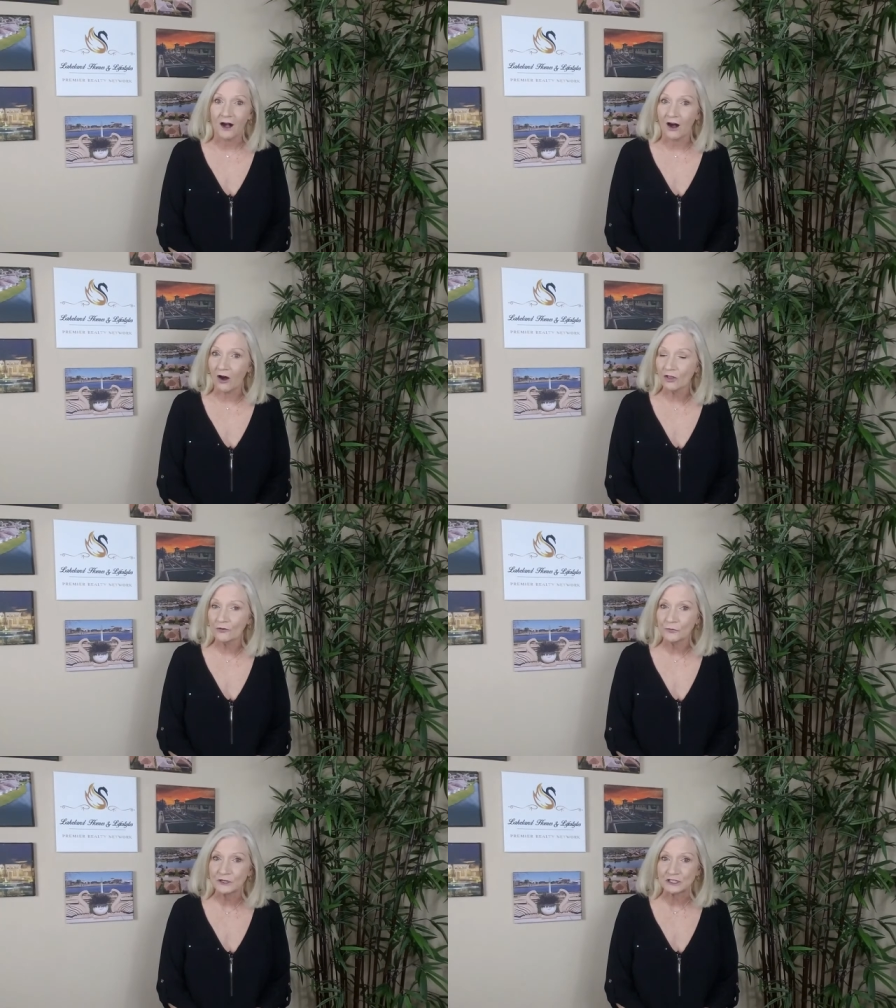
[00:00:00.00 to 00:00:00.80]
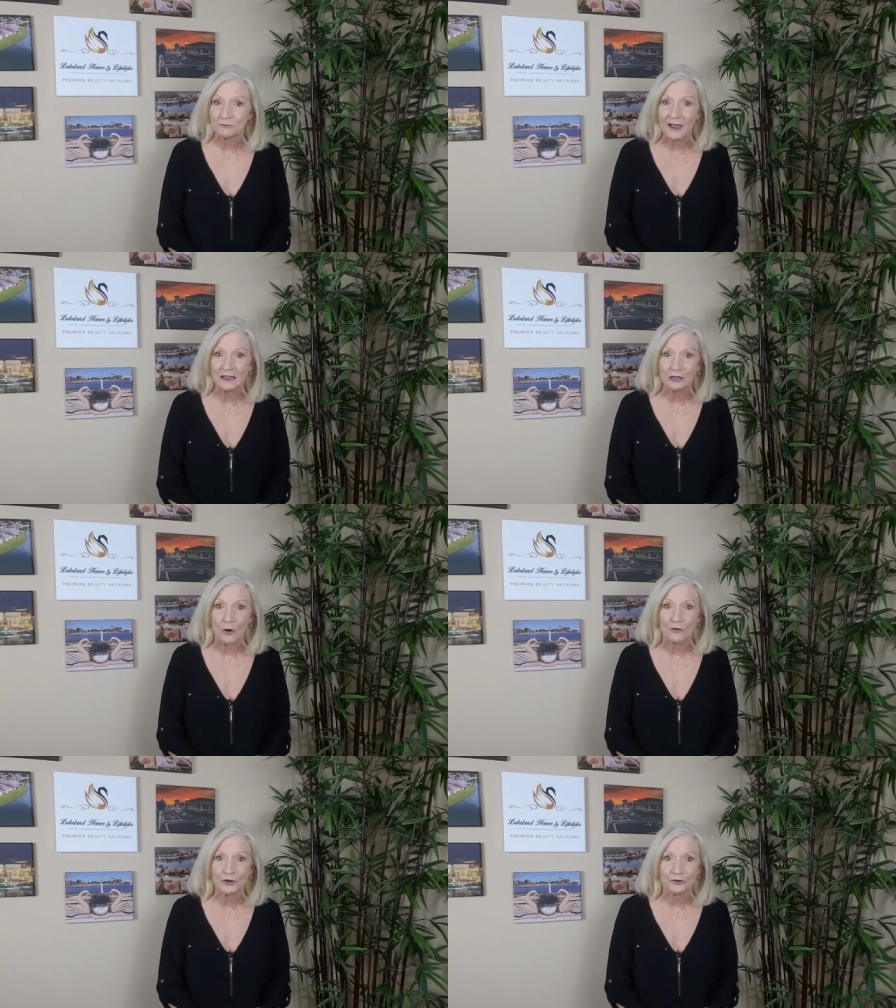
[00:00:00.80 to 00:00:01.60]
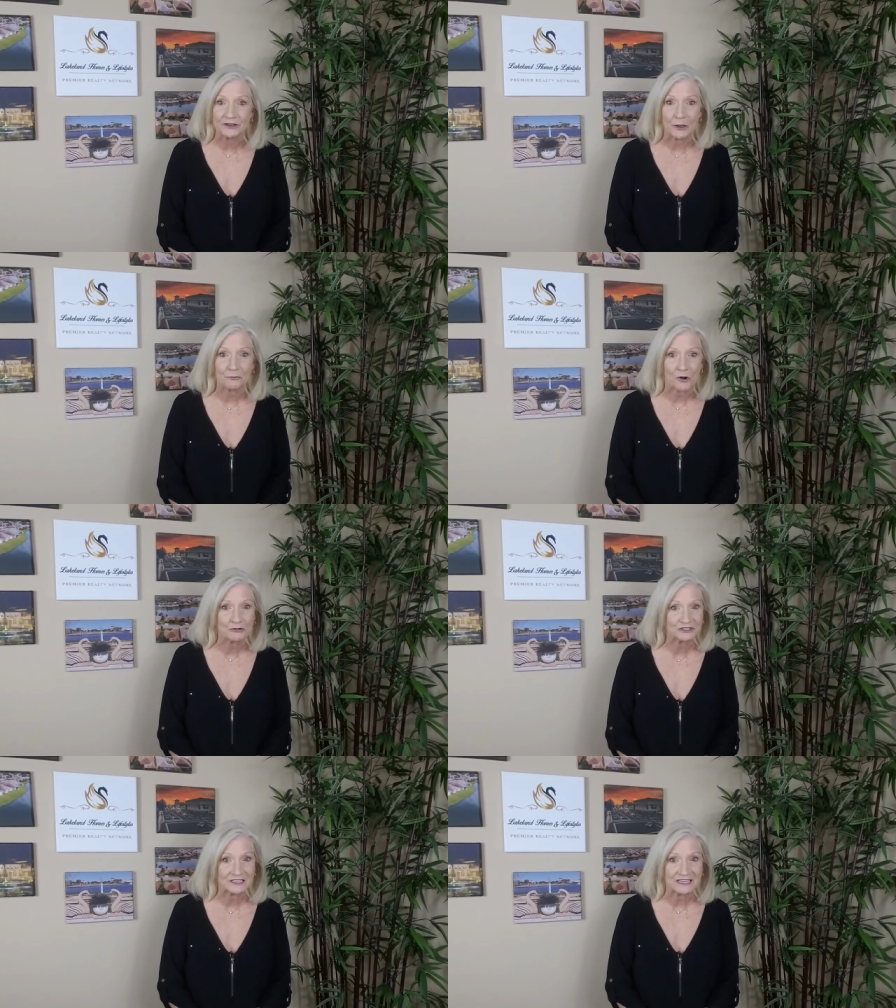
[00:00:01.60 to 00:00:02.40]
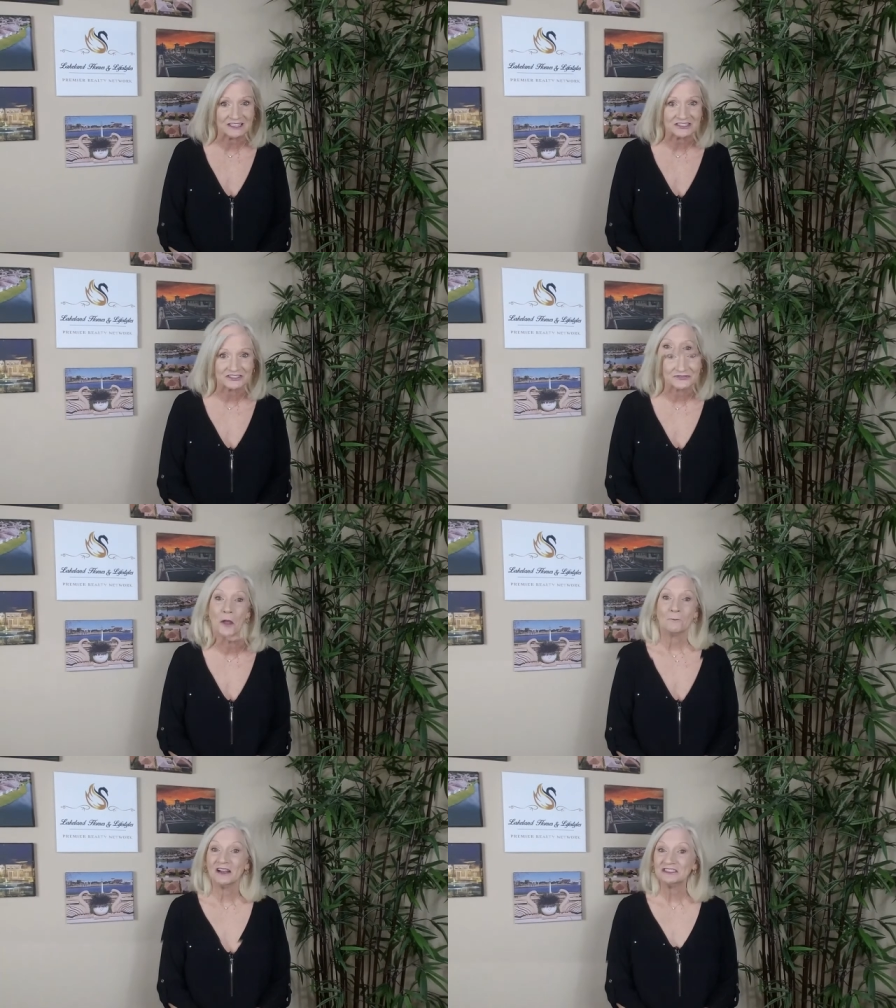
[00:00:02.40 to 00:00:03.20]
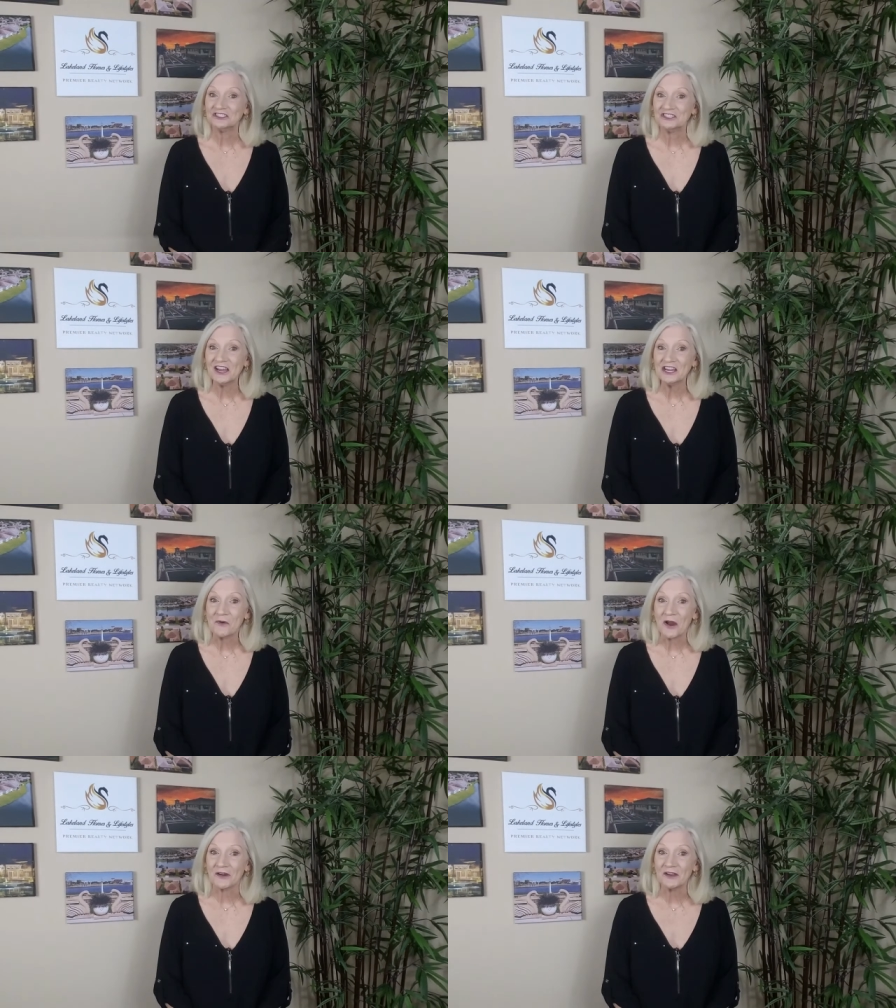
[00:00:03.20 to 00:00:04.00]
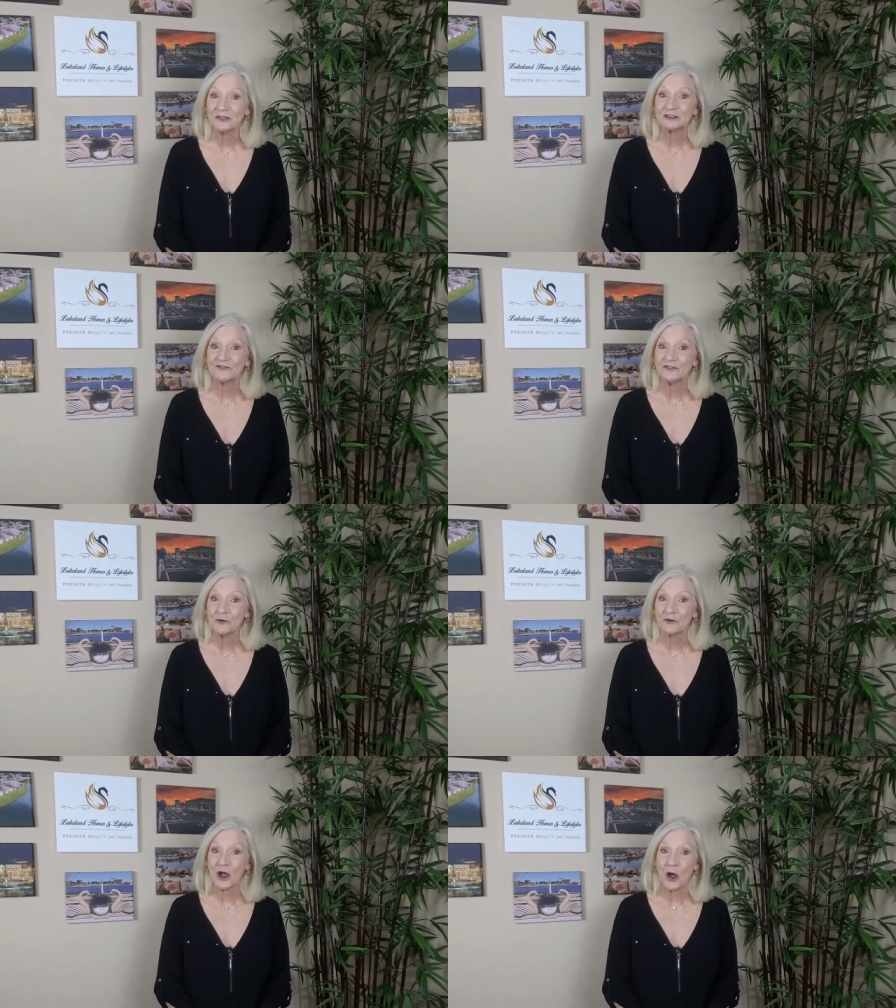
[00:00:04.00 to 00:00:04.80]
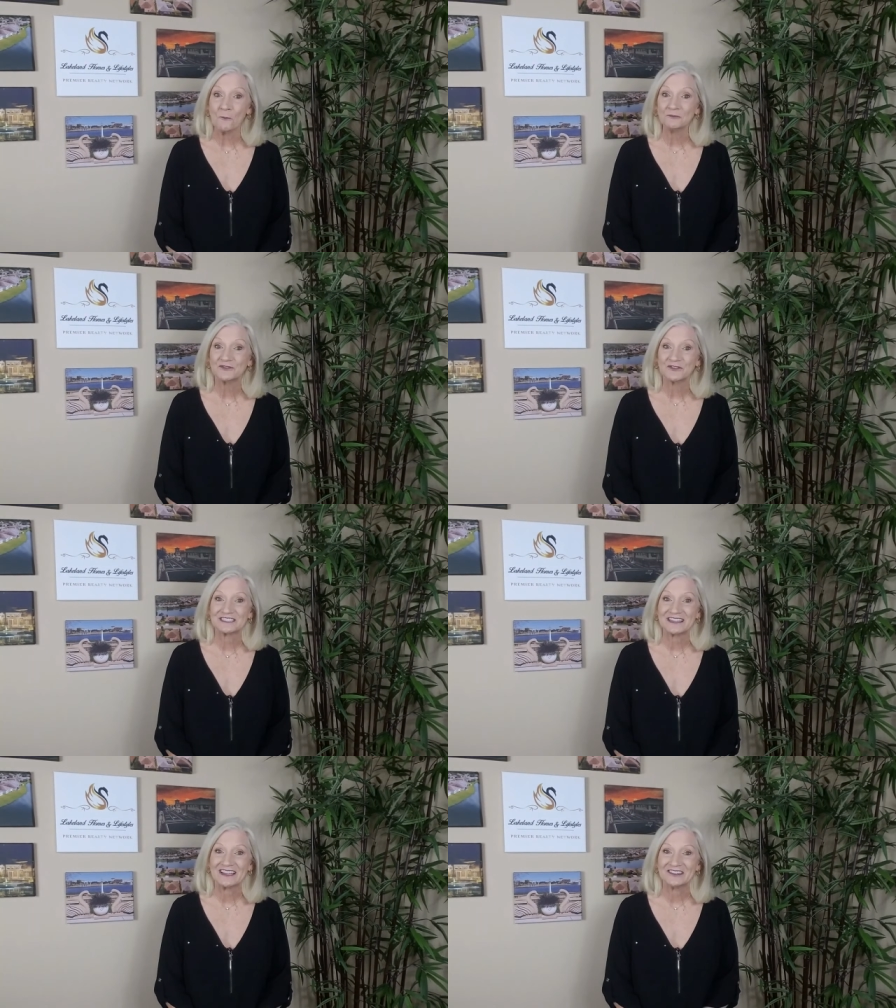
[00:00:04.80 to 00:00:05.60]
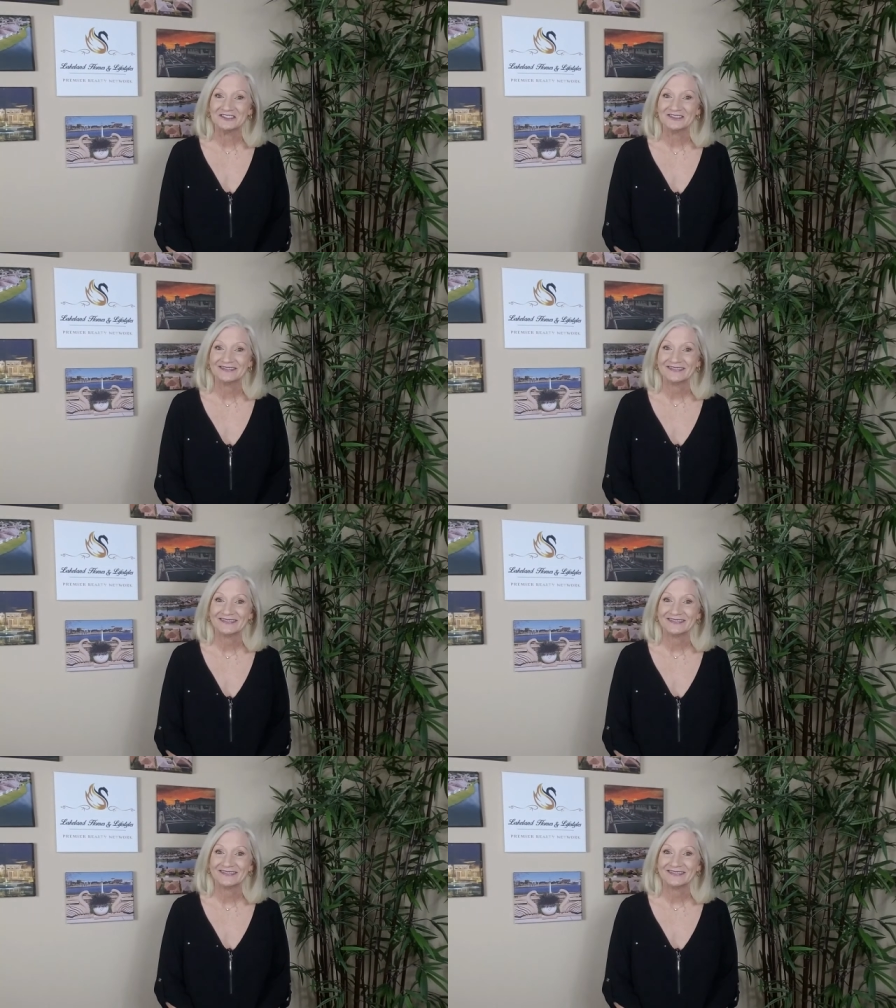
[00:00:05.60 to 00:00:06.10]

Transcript: all of which may lower your net proceeds. But in January, there's fewer homes for sale.